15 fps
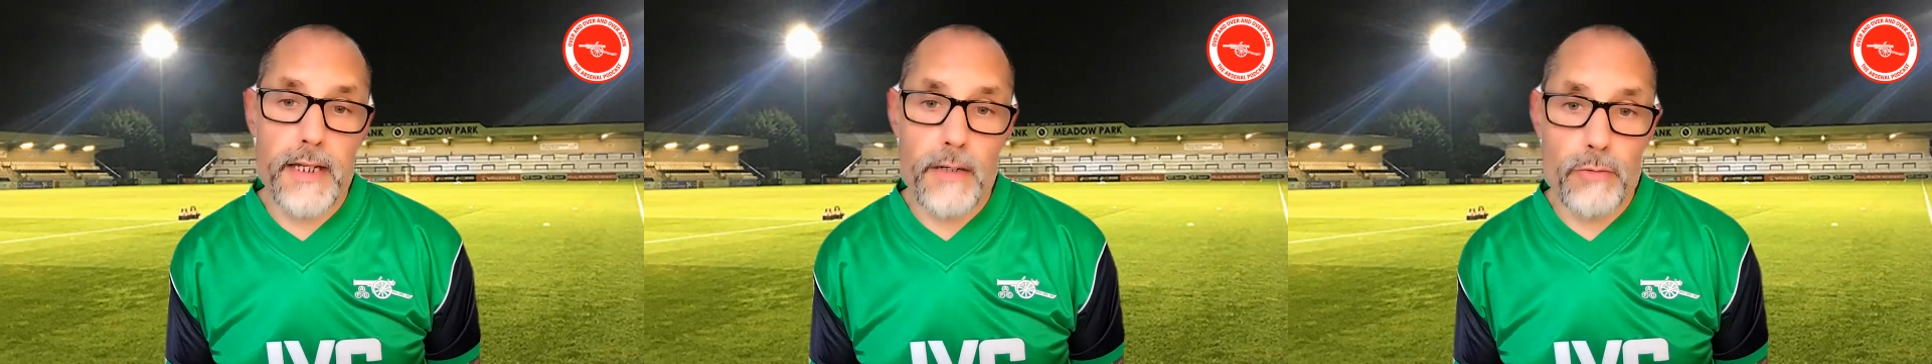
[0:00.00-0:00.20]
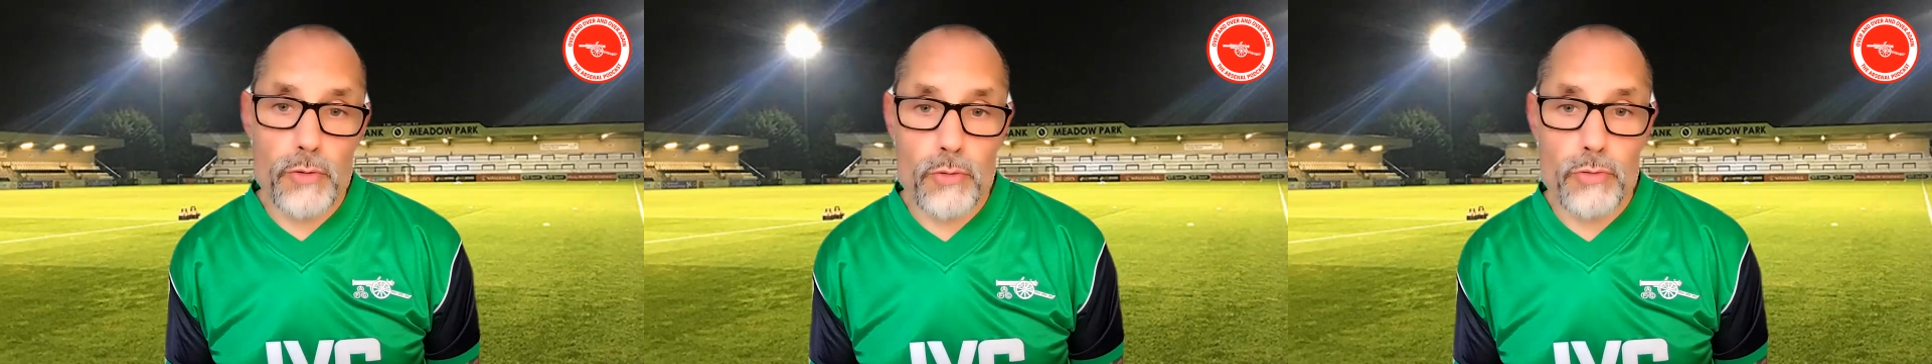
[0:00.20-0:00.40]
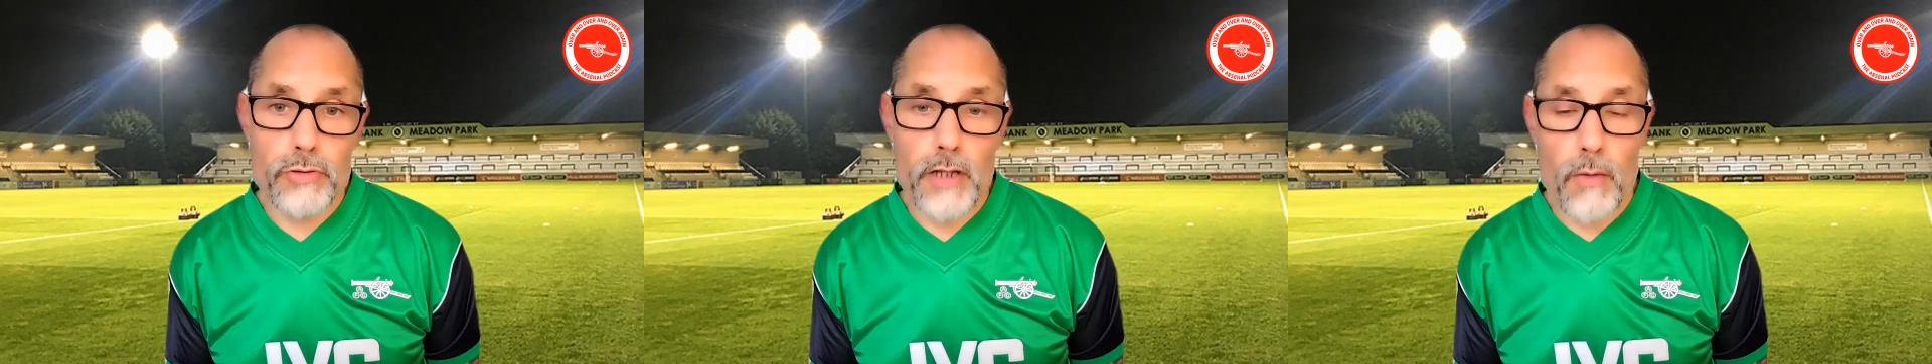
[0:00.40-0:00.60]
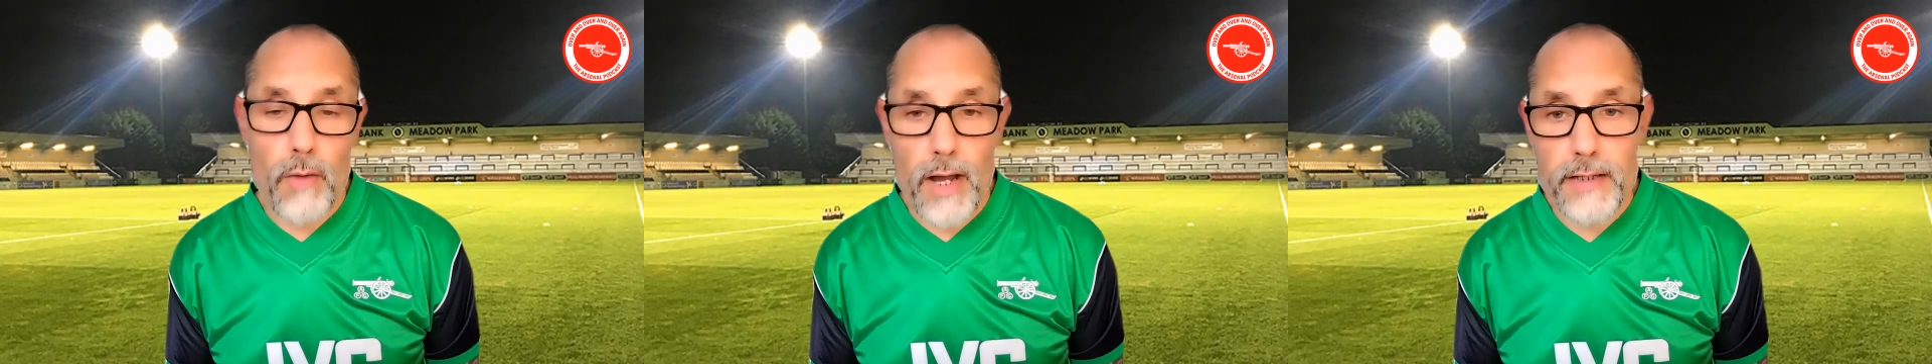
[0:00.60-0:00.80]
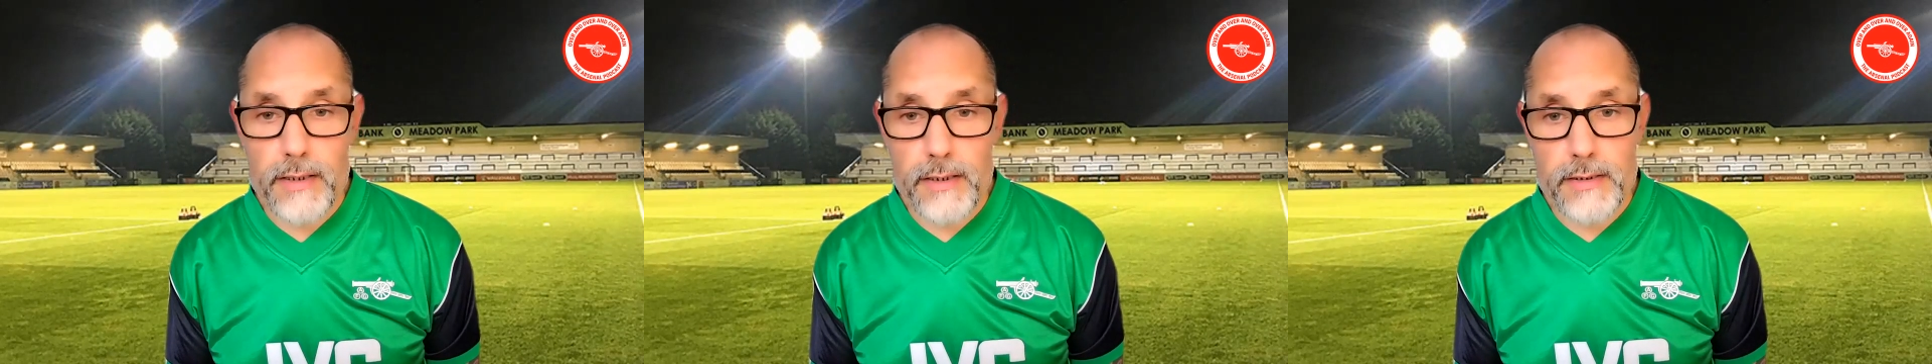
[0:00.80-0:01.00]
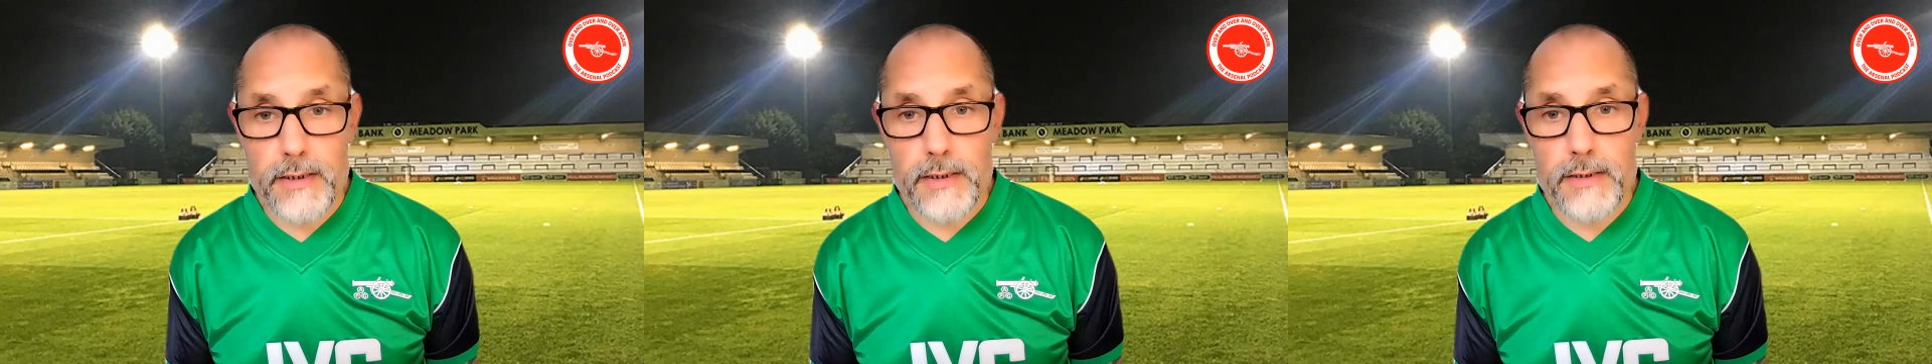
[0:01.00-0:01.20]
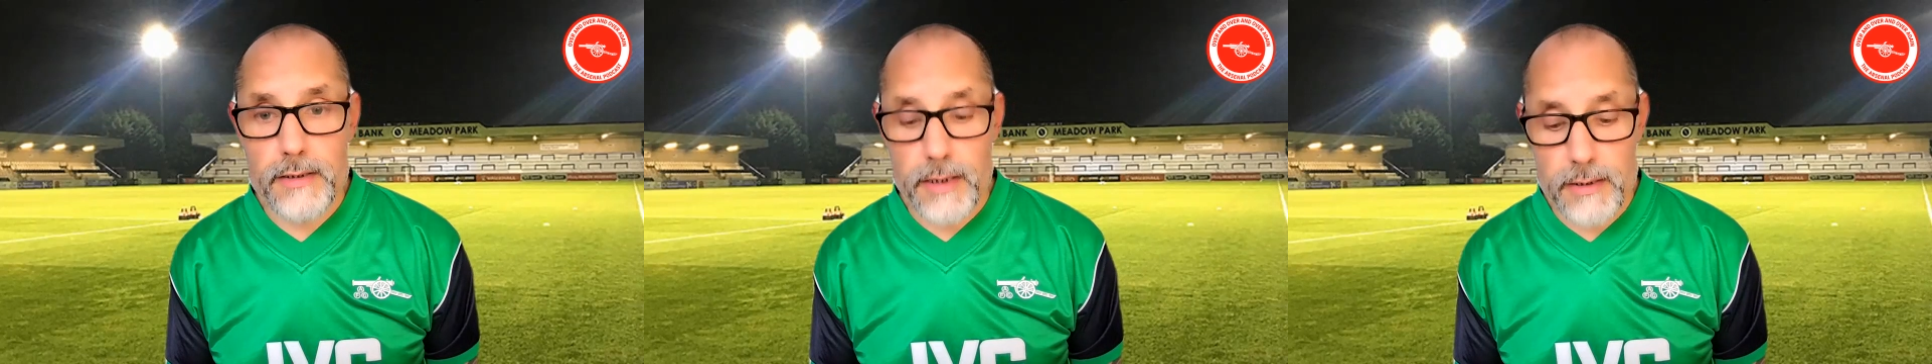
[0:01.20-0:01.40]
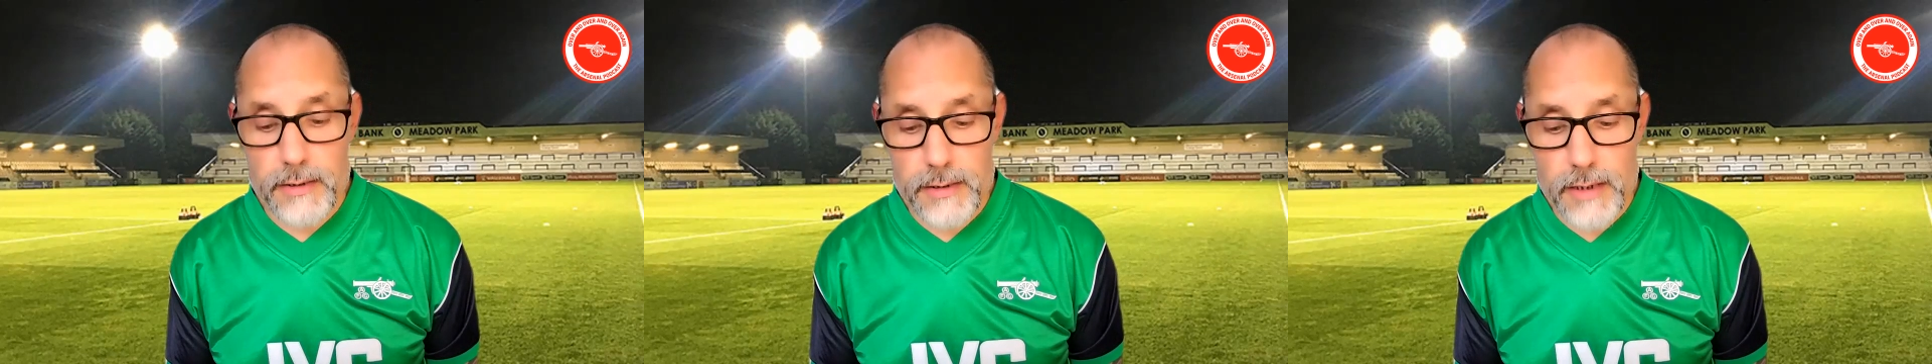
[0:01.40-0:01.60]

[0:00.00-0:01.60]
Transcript: He was also under-16s